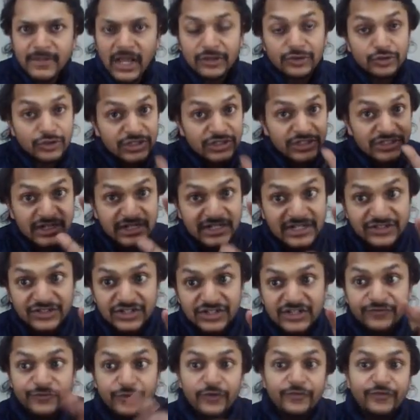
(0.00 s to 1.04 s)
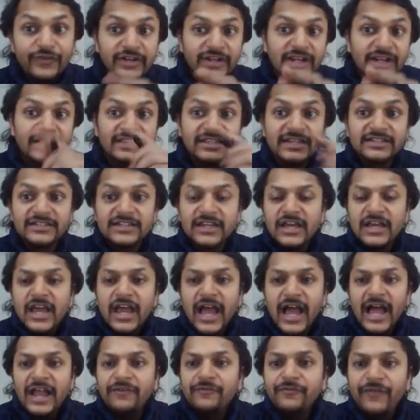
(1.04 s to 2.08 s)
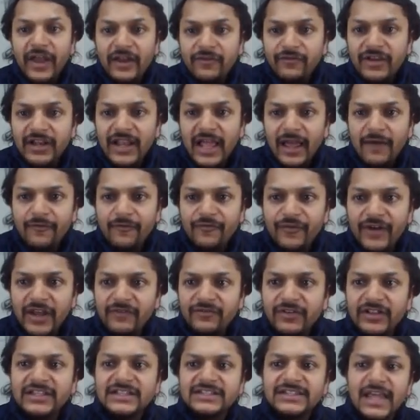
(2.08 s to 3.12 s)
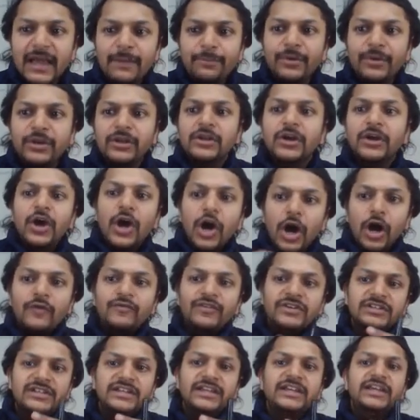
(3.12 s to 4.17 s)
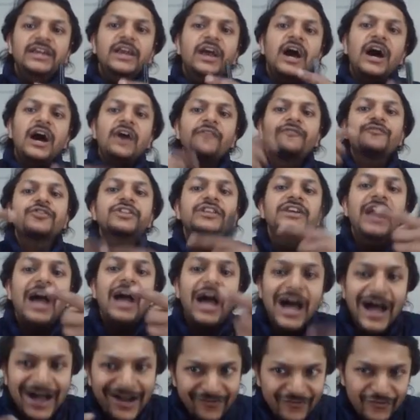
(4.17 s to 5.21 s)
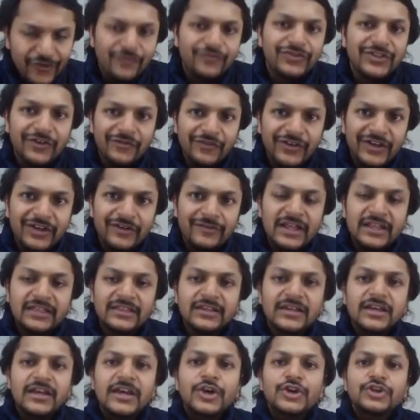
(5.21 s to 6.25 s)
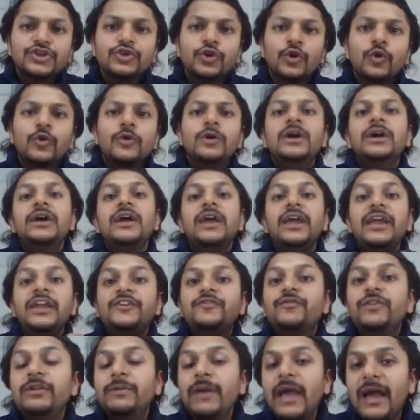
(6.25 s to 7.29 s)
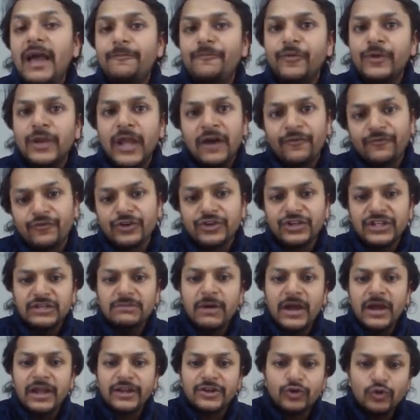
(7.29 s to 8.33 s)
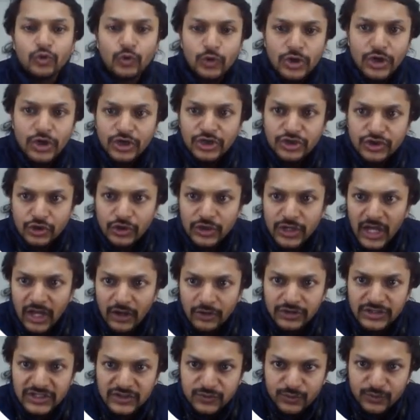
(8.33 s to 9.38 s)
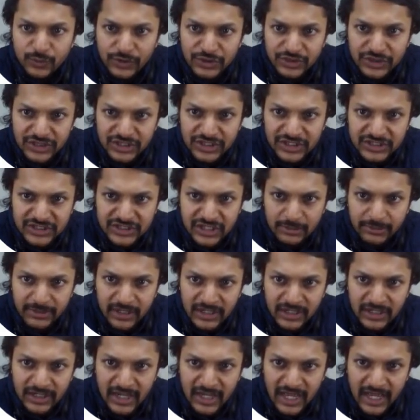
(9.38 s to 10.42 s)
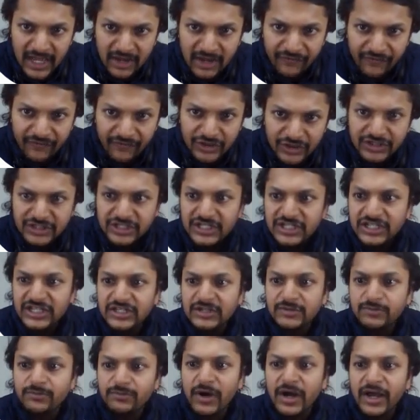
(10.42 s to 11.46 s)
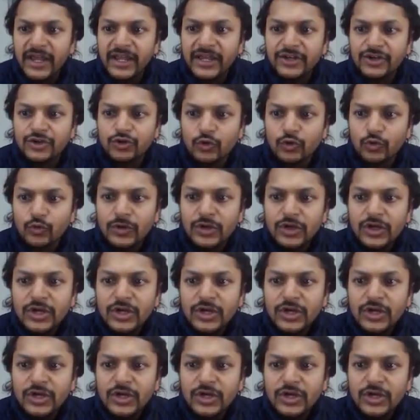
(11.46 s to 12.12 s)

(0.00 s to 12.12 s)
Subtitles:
So this condition is fulfilled at this. And when will this happen? Obviously, after the half of the wavelength. So it will happen after T by 2. So now this position is coming after T by 2.